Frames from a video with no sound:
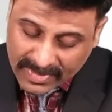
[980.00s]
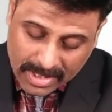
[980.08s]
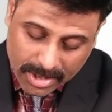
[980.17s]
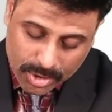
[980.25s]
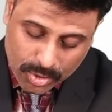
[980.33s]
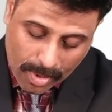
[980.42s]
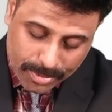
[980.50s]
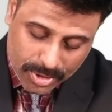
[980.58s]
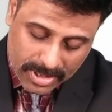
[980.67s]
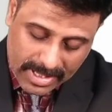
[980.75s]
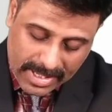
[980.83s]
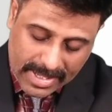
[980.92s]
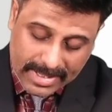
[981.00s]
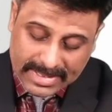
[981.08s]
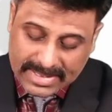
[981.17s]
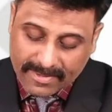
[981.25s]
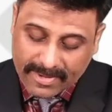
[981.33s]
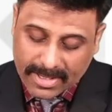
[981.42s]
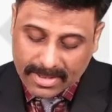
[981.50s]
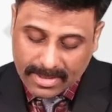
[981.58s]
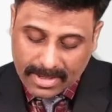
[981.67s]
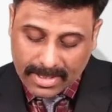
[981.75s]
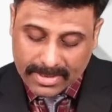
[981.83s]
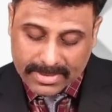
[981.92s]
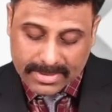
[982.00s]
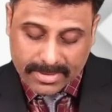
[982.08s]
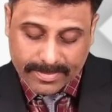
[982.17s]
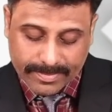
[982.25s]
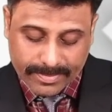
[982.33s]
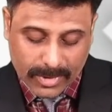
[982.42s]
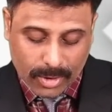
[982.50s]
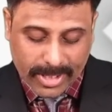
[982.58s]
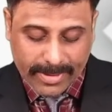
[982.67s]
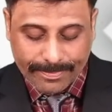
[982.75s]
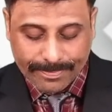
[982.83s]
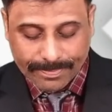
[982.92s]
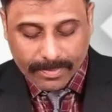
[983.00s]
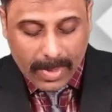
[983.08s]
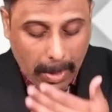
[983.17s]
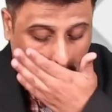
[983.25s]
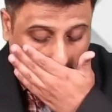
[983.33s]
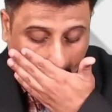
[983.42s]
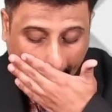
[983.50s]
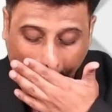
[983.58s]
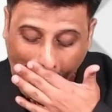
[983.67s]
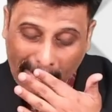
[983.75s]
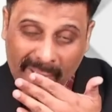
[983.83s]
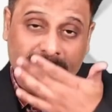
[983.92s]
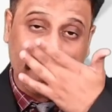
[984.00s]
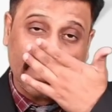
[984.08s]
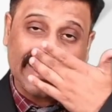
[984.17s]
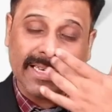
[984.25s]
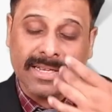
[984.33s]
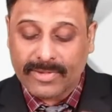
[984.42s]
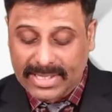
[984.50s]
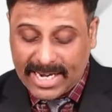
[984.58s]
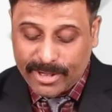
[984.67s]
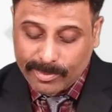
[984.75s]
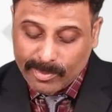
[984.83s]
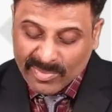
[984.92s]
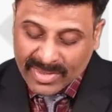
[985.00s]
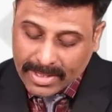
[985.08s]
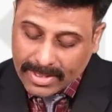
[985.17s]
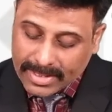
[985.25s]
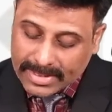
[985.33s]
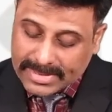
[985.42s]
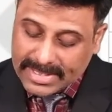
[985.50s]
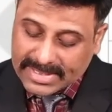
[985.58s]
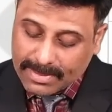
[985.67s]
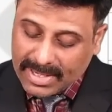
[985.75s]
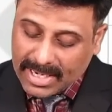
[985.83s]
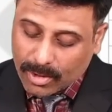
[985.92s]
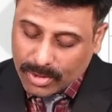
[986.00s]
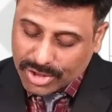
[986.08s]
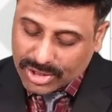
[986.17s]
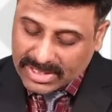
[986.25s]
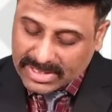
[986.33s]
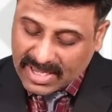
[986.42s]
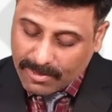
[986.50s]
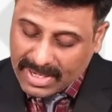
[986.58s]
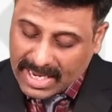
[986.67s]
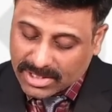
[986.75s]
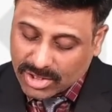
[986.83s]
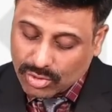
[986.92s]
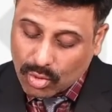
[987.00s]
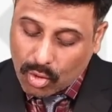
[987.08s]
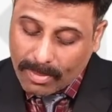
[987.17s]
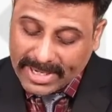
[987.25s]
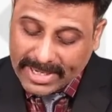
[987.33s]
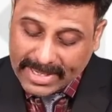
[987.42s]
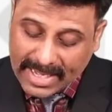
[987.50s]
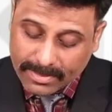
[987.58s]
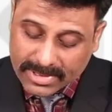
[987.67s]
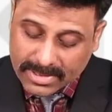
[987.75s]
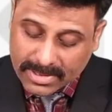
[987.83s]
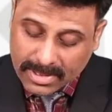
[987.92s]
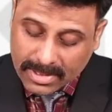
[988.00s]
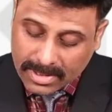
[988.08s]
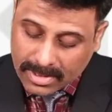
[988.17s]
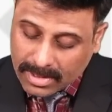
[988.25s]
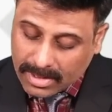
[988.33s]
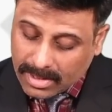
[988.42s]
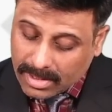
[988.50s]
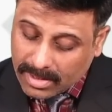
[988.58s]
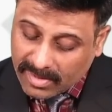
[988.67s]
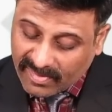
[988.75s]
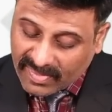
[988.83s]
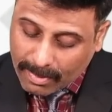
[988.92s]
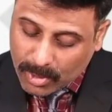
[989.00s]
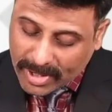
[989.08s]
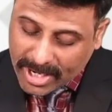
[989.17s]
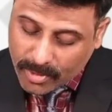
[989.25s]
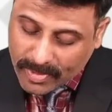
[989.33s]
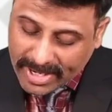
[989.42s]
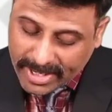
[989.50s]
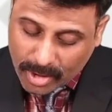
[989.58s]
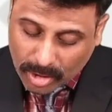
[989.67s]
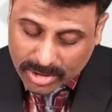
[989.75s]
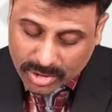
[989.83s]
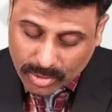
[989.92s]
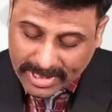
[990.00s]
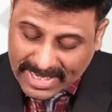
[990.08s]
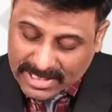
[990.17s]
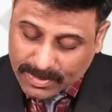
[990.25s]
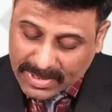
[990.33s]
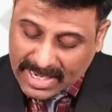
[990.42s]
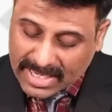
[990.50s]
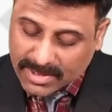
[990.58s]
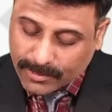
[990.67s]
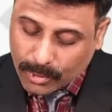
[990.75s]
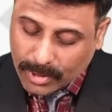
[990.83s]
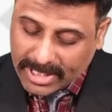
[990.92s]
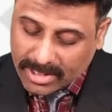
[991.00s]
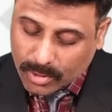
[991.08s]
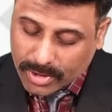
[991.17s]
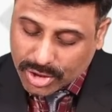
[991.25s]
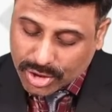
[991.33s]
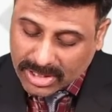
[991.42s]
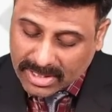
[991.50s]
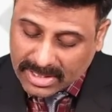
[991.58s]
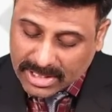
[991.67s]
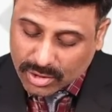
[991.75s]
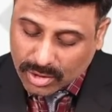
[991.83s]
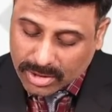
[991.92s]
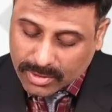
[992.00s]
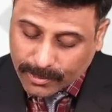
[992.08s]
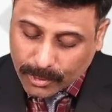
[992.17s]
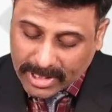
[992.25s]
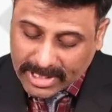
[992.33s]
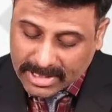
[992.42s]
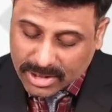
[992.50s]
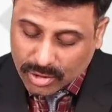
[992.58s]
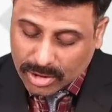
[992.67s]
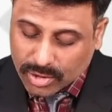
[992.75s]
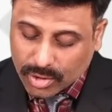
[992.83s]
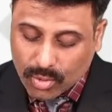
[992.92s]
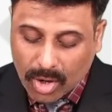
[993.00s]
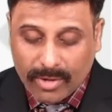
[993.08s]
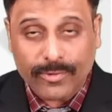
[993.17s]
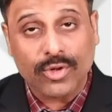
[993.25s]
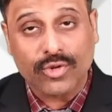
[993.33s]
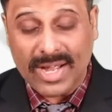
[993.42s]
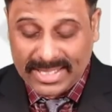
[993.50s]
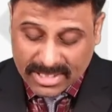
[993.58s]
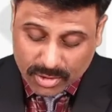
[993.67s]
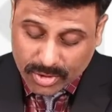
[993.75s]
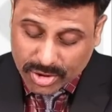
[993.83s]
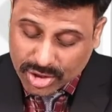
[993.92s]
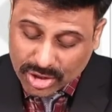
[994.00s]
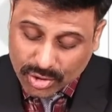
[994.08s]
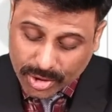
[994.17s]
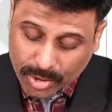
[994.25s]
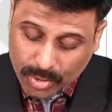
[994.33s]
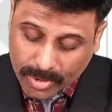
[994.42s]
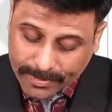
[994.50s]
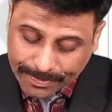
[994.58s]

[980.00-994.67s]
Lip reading: So option A is our answer. Okay, I hope everyone is clear with that. See, similar questions have been asked so many times. February 20 also it has been asked, 14th question, this also 14th, this also. To all of you, try these questions on your own.